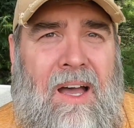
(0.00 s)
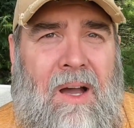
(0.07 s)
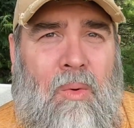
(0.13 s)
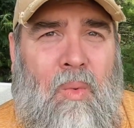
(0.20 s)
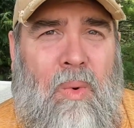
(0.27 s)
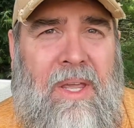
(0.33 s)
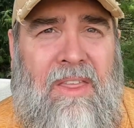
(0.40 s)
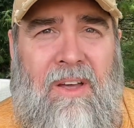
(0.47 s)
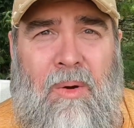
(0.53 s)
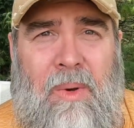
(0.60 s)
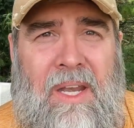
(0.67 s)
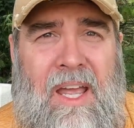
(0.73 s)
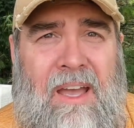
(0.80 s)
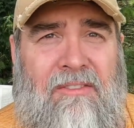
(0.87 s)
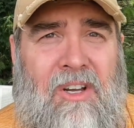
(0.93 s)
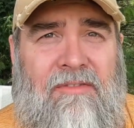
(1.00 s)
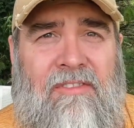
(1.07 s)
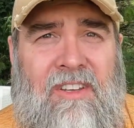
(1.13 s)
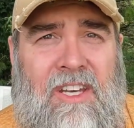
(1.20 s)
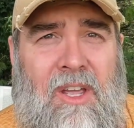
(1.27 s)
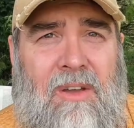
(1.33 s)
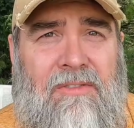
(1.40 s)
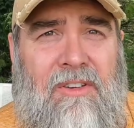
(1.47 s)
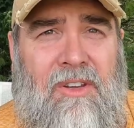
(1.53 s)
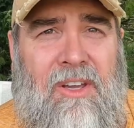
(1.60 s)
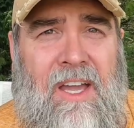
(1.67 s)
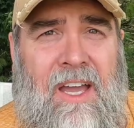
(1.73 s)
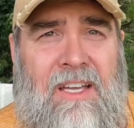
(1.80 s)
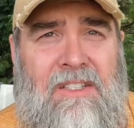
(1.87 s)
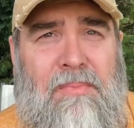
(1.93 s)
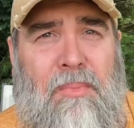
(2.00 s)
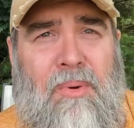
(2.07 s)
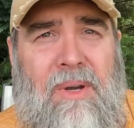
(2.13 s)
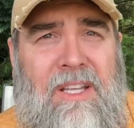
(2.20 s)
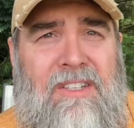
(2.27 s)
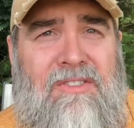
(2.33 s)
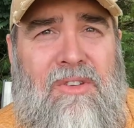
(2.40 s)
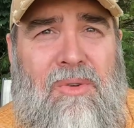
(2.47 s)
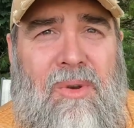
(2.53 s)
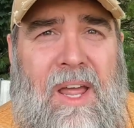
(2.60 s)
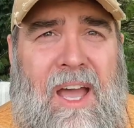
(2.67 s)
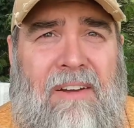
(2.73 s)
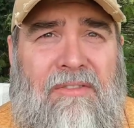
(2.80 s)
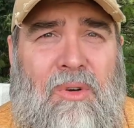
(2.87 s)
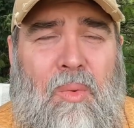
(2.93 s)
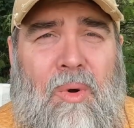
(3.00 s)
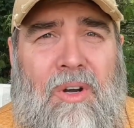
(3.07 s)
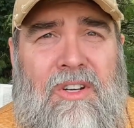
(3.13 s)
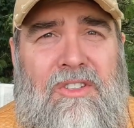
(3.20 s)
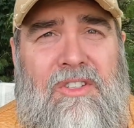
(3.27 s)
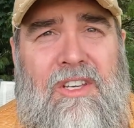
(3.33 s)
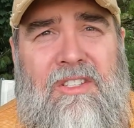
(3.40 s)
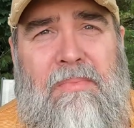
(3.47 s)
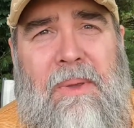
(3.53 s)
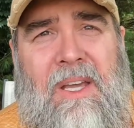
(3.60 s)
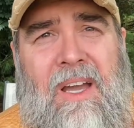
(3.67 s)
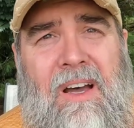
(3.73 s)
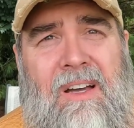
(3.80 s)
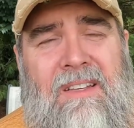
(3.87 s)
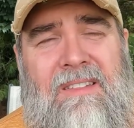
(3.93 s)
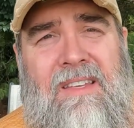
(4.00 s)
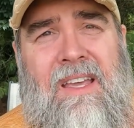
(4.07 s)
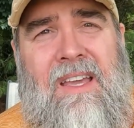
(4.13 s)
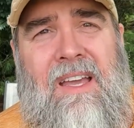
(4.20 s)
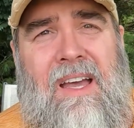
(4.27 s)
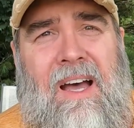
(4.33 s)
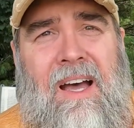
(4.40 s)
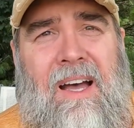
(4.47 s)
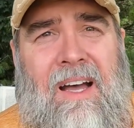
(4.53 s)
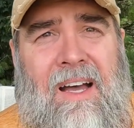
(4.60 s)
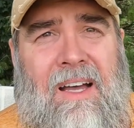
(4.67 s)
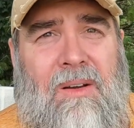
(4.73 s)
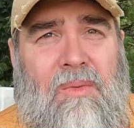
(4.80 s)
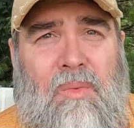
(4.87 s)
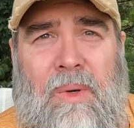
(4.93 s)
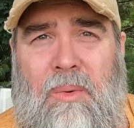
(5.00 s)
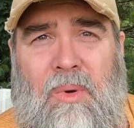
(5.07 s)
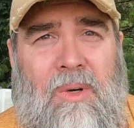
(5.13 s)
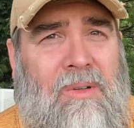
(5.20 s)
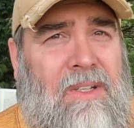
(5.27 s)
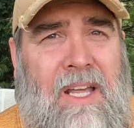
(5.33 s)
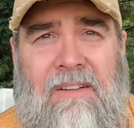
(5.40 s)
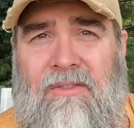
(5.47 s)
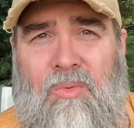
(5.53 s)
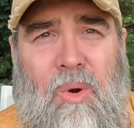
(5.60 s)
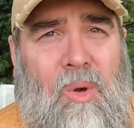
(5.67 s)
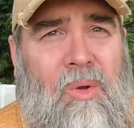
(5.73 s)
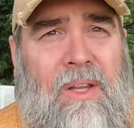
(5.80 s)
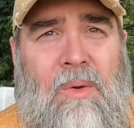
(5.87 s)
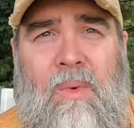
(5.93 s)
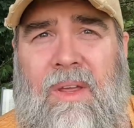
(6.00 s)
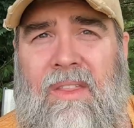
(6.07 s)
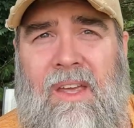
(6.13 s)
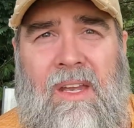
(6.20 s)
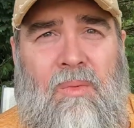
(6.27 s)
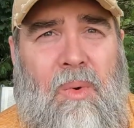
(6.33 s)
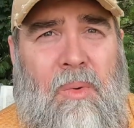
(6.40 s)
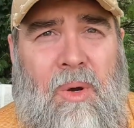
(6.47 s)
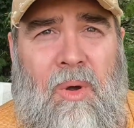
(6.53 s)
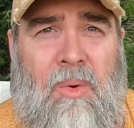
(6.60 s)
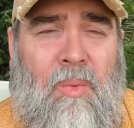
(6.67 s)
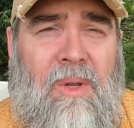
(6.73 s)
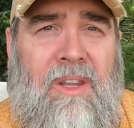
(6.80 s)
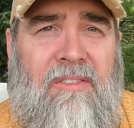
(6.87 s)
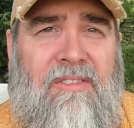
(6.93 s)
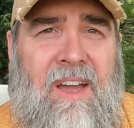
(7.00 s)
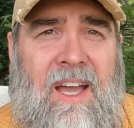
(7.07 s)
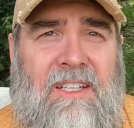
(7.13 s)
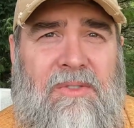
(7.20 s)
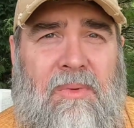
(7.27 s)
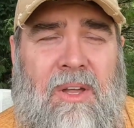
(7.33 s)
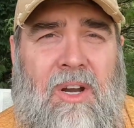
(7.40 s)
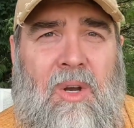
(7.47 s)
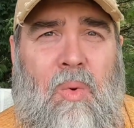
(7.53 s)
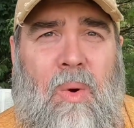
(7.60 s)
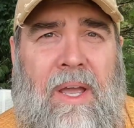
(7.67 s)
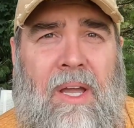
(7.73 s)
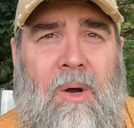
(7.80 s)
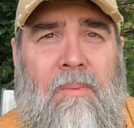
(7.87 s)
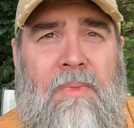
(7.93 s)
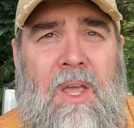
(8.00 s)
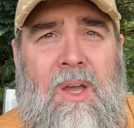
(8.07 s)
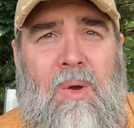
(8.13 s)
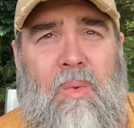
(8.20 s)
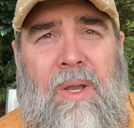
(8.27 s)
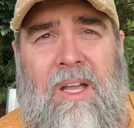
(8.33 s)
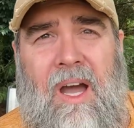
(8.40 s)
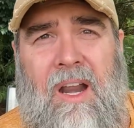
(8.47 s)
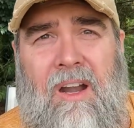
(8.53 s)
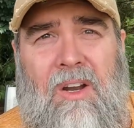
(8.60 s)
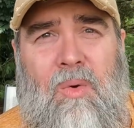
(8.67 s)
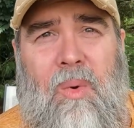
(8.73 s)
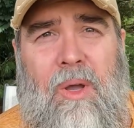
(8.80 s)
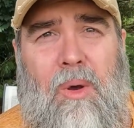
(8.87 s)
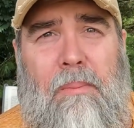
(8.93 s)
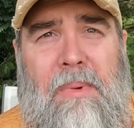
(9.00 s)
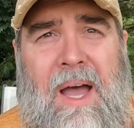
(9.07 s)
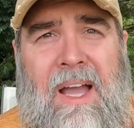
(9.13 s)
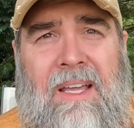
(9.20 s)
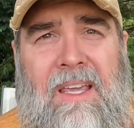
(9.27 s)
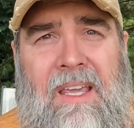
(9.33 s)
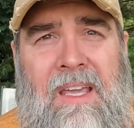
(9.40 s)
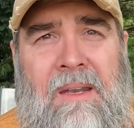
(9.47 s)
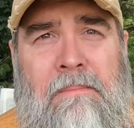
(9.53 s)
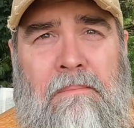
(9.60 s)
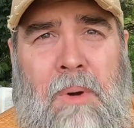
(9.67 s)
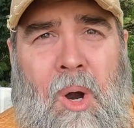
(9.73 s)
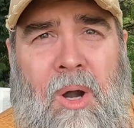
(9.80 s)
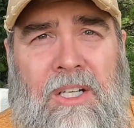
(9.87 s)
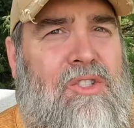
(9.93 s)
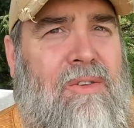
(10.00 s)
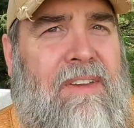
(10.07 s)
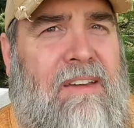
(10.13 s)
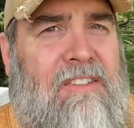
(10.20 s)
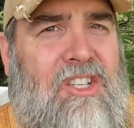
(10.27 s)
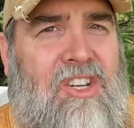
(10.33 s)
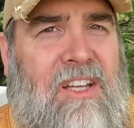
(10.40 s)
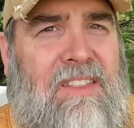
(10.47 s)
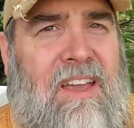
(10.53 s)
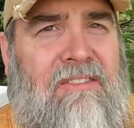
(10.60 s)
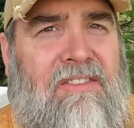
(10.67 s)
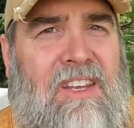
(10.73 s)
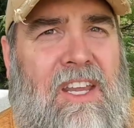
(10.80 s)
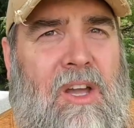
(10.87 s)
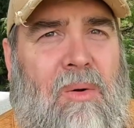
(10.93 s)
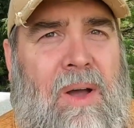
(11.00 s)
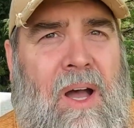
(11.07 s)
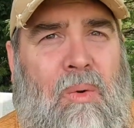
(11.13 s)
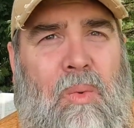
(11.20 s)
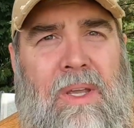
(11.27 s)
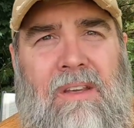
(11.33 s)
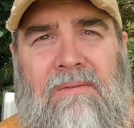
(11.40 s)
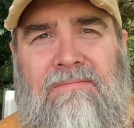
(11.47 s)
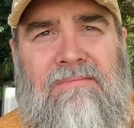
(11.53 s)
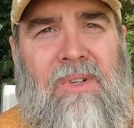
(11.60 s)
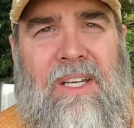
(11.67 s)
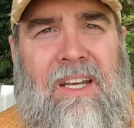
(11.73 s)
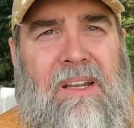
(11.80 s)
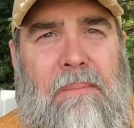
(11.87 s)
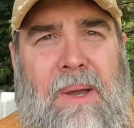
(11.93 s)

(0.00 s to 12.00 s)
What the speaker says: We thought we'd have a video for you guys pretty soon afterwards, just because we were kind of rolling with it and we were going really fast with our quail. We got our quail back in March. So if you haven't checked that video out, we did